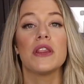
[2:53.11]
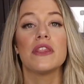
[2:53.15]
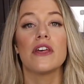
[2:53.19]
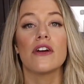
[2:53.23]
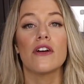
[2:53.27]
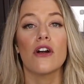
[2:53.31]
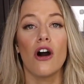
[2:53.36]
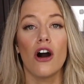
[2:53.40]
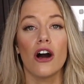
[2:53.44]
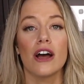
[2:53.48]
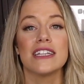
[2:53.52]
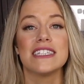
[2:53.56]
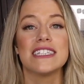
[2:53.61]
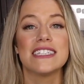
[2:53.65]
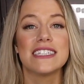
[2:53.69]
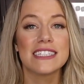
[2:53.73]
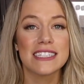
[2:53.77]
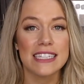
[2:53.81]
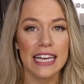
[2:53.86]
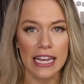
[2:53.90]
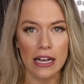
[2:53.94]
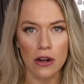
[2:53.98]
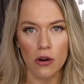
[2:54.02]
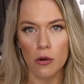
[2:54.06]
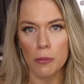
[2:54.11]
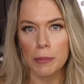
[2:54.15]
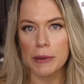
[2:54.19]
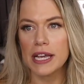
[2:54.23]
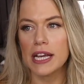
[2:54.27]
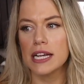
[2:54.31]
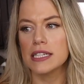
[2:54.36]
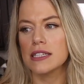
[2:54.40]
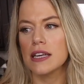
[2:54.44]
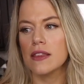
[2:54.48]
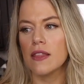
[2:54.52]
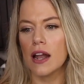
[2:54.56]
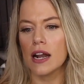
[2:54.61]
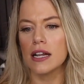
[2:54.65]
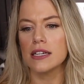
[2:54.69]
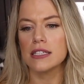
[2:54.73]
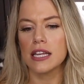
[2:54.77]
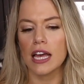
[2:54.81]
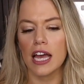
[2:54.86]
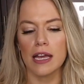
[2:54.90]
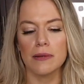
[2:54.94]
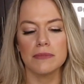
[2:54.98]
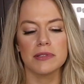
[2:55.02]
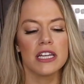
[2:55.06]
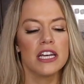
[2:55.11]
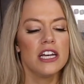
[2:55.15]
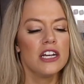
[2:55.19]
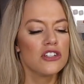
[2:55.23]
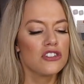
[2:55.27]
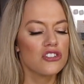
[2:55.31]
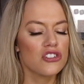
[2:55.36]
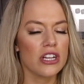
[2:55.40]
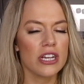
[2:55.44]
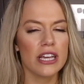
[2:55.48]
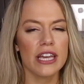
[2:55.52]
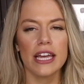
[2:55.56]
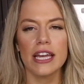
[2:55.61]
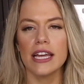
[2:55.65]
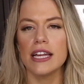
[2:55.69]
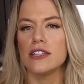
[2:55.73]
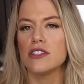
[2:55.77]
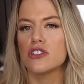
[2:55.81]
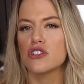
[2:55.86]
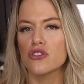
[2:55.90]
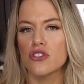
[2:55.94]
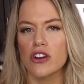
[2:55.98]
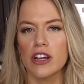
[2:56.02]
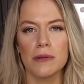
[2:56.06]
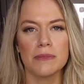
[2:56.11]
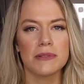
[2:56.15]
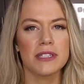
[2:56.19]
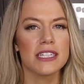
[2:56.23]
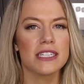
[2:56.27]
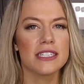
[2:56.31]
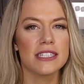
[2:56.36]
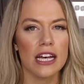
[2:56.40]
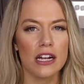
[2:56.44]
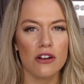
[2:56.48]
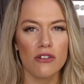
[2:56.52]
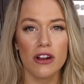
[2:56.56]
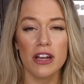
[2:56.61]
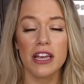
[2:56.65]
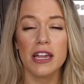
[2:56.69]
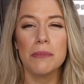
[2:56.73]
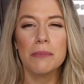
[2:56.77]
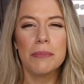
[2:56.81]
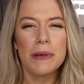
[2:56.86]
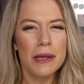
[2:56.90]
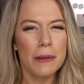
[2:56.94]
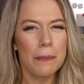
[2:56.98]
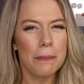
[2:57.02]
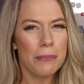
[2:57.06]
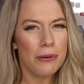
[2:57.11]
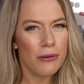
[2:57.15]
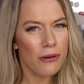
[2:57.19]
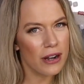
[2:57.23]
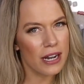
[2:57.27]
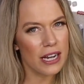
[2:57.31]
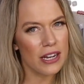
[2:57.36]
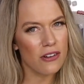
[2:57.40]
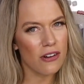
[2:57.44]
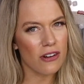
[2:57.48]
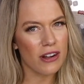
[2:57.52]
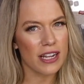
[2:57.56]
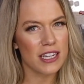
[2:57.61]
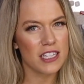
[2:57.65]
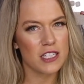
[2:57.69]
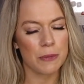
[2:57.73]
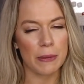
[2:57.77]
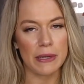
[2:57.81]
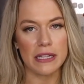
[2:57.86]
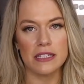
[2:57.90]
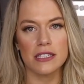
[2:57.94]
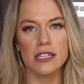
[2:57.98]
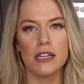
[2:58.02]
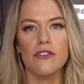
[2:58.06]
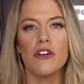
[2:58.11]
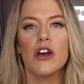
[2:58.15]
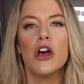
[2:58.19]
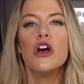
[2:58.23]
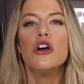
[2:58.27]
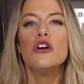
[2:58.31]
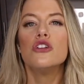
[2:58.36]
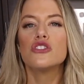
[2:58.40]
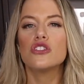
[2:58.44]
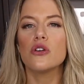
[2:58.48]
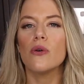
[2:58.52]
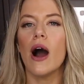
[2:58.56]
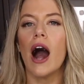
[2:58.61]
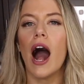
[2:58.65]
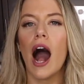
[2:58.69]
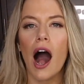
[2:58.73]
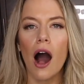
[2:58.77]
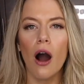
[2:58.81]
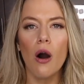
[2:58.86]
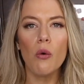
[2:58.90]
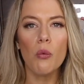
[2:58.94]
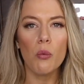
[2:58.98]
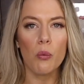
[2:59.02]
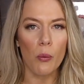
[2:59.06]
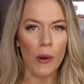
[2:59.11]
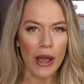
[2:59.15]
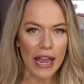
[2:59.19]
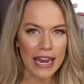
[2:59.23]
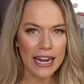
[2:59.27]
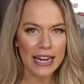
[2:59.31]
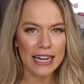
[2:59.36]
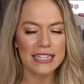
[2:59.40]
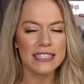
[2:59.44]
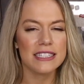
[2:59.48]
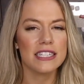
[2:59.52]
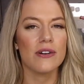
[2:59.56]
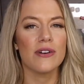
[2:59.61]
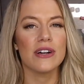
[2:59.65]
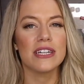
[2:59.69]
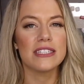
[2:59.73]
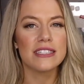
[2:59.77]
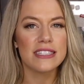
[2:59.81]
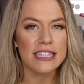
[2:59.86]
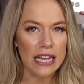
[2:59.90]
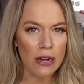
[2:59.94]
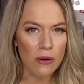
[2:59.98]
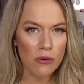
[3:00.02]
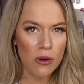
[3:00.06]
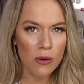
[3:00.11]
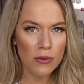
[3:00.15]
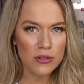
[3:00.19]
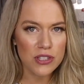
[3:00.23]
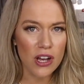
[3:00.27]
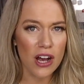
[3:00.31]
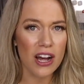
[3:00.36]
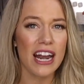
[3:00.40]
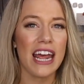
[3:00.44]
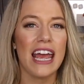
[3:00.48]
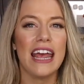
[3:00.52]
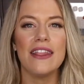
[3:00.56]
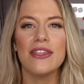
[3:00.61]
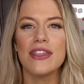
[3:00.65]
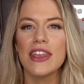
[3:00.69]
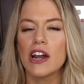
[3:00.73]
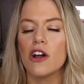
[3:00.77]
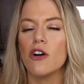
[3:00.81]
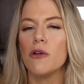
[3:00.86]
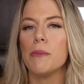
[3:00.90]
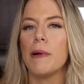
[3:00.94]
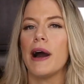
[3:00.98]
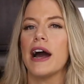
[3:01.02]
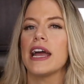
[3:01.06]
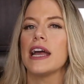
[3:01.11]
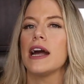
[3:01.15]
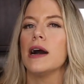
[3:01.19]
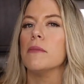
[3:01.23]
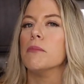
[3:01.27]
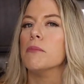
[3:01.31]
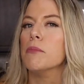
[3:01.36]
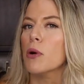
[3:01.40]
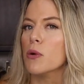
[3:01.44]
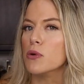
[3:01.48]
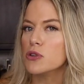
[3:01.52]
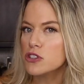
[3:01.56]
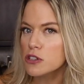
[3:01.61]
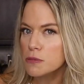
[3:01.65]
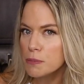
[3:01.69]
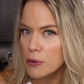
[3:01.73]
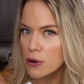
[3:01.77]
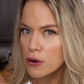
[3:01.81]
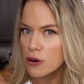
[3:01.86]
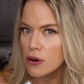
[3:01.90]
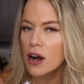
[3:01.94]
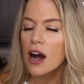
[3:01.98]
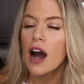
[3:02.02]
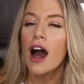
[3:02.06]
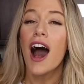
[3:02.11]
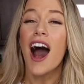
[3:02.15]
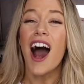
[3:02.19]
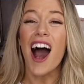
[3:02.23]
when they're on sale, because a lot of times chicken, shrimps, etc. can be pretty darn expensive. So I'll wait until a sale goes on and then I'll buy a multiple